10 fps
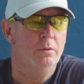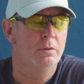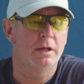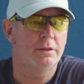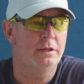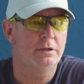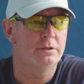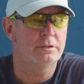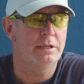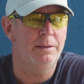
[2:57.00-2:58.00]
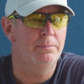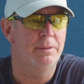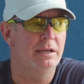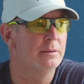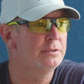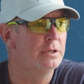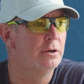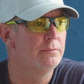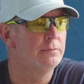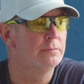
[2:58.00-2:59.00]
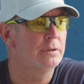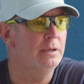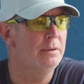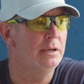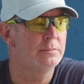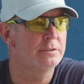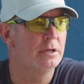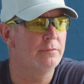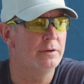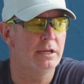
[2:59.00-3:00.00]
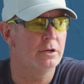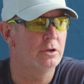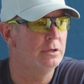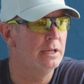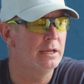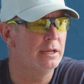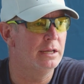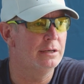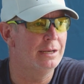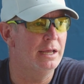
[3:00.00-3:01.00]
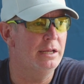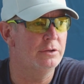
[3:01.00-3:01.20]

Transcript: Well, I think just keep being himself, and he had a good day again today.